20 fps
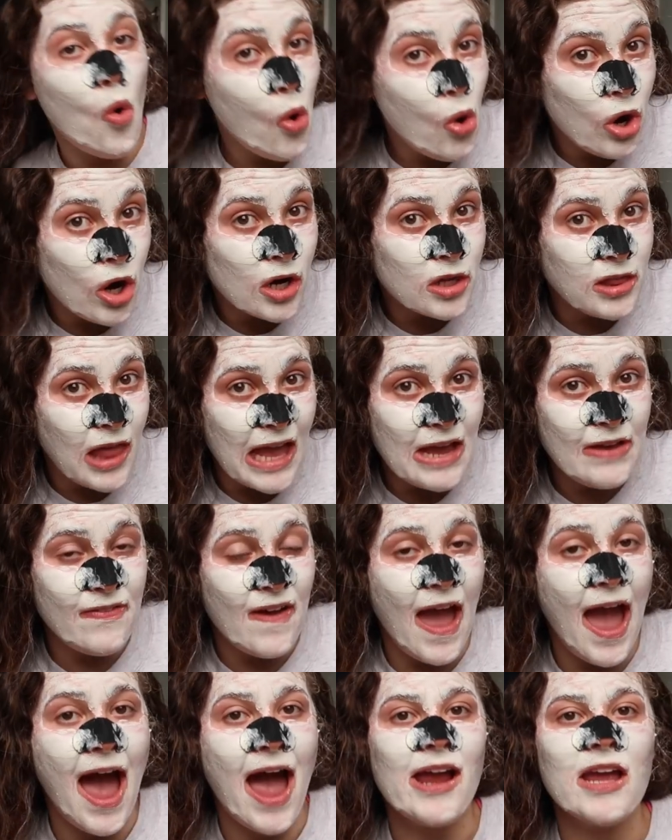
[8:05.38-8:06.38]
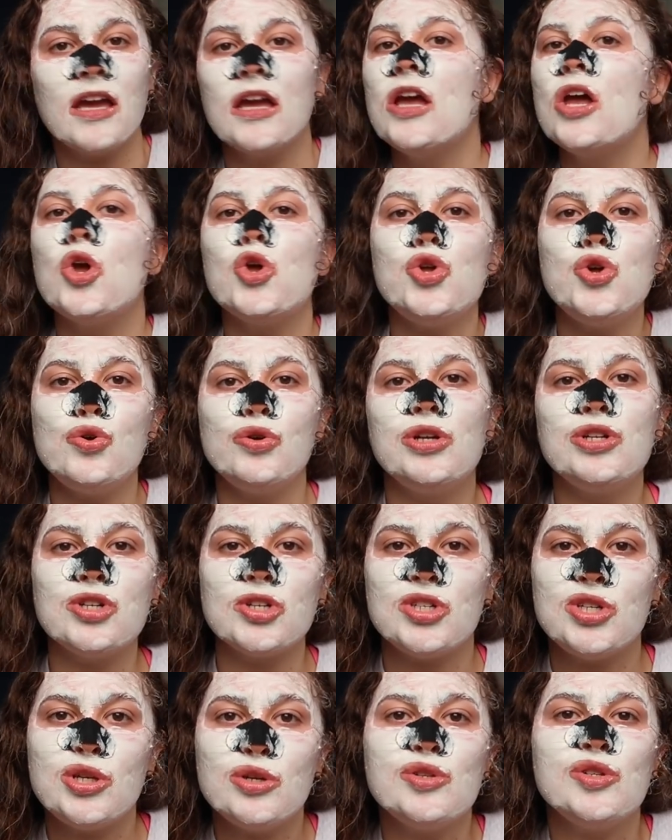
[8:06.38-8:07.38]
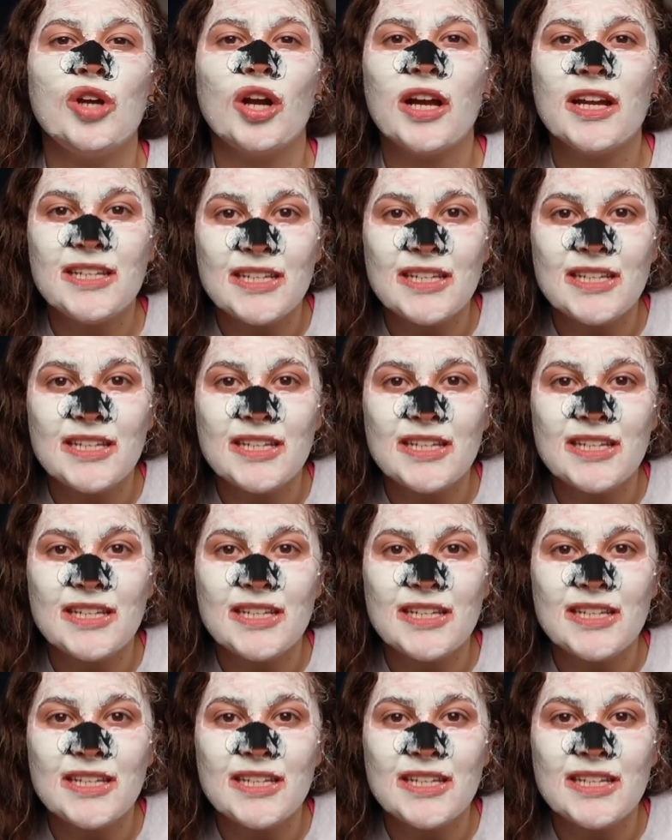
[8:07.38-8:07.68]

or life hack, you can just use your